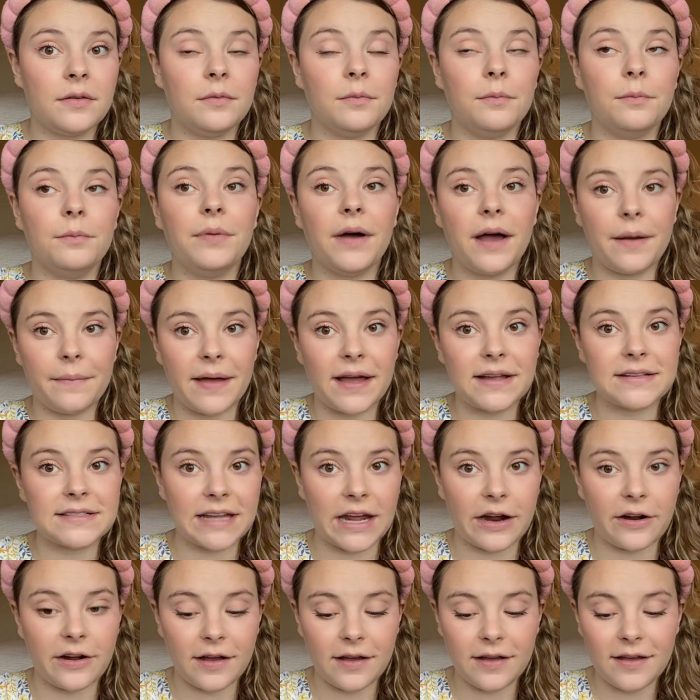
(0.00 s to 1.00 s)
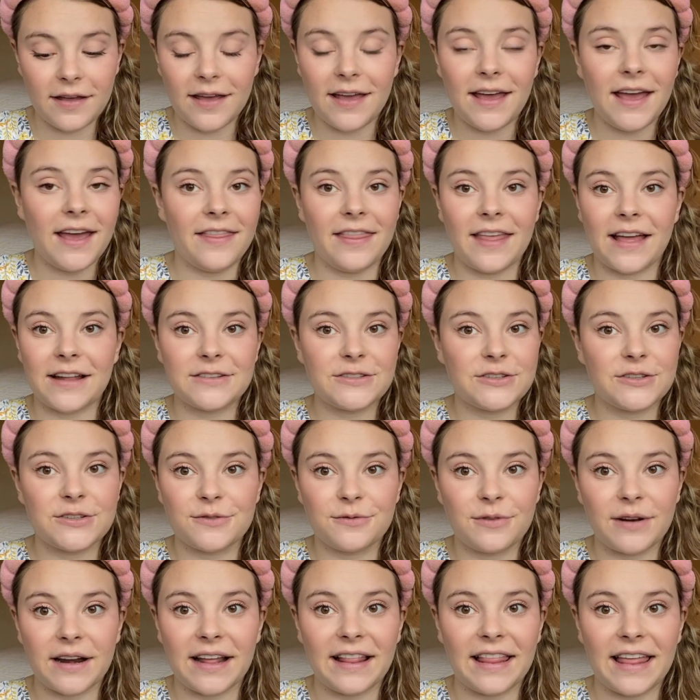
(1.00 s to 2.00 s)
but mascara. And that's just
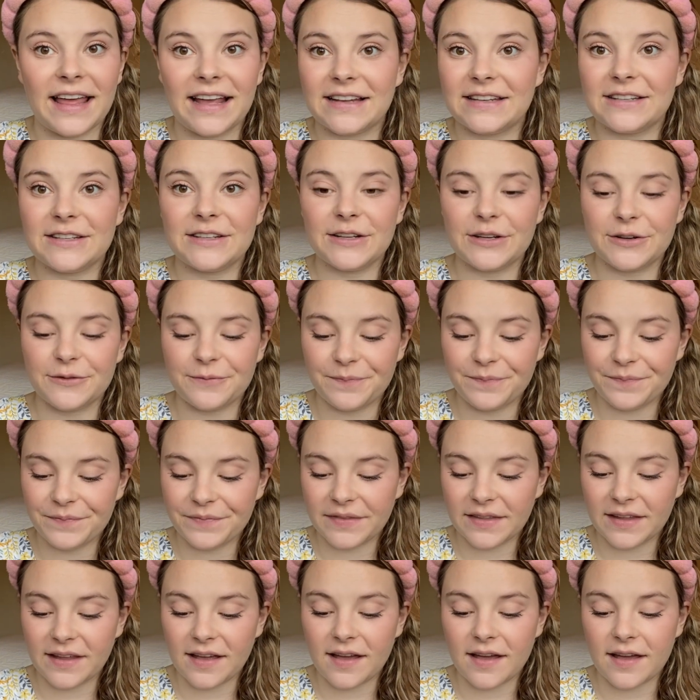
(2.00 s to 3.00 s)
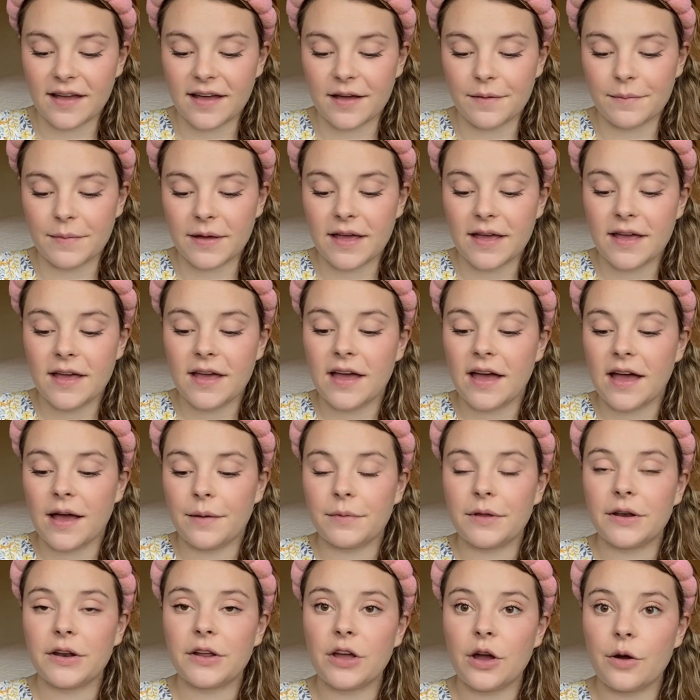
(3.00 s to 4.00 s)
what I like to do. I'm
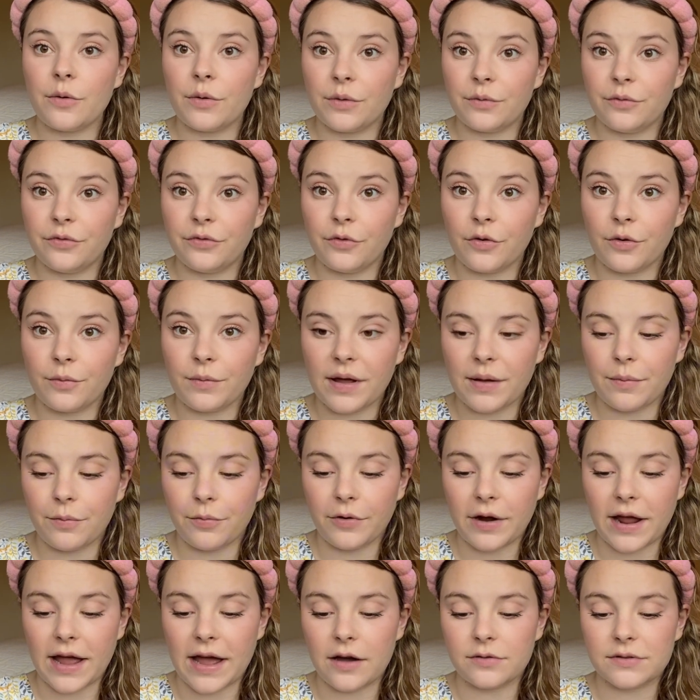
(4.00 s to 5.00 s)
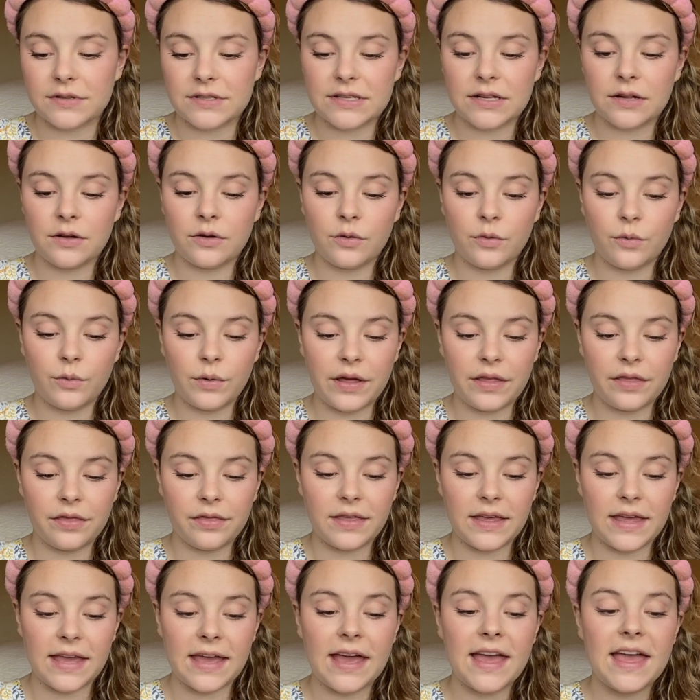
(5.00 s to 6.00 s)
going to go in for my brows with
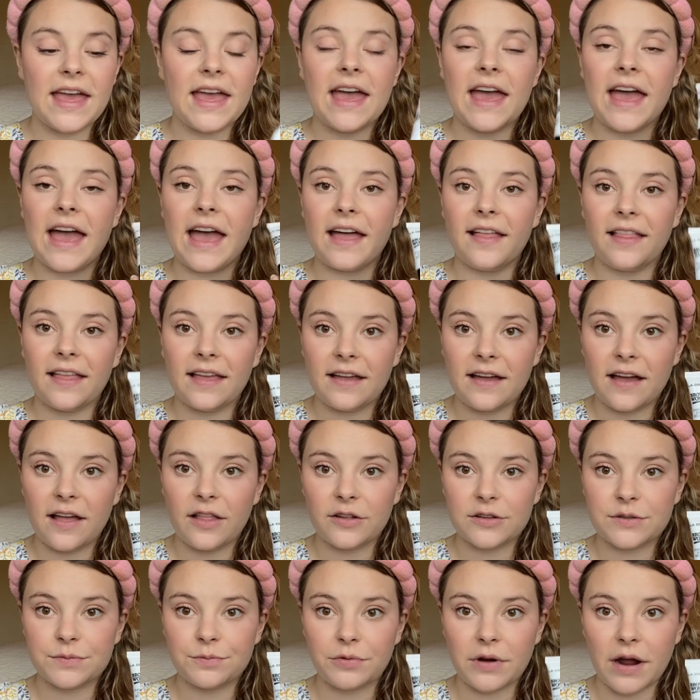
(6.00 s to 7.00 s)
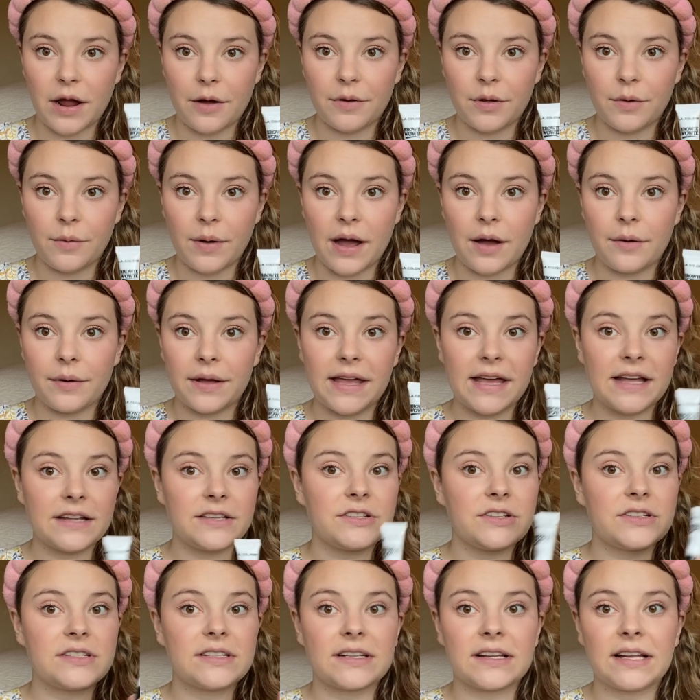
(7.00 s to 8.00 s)
the LA Colors Browie Wowie. It's
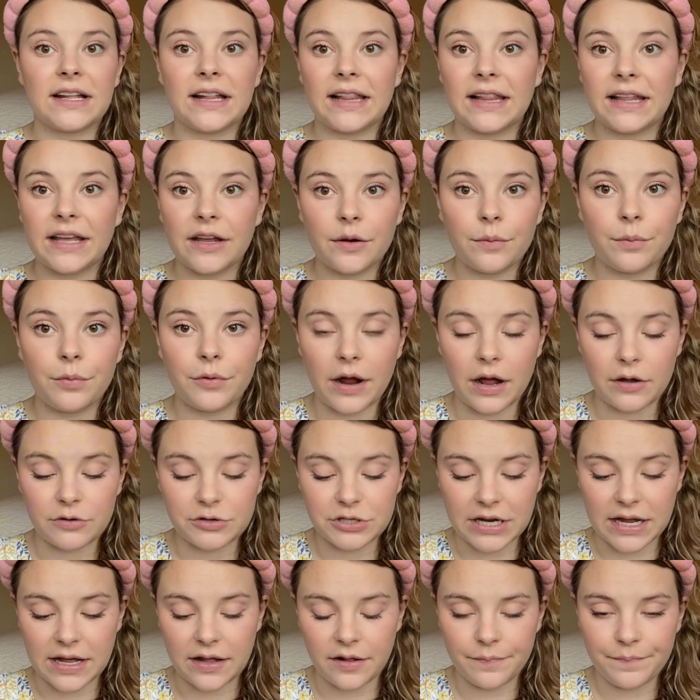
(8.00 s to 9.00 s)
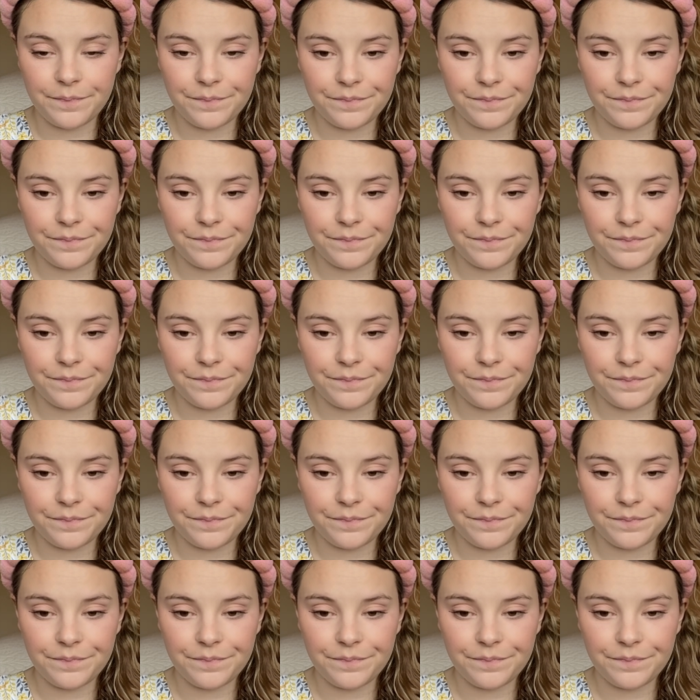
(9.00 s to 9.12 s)
just a clear brow gel.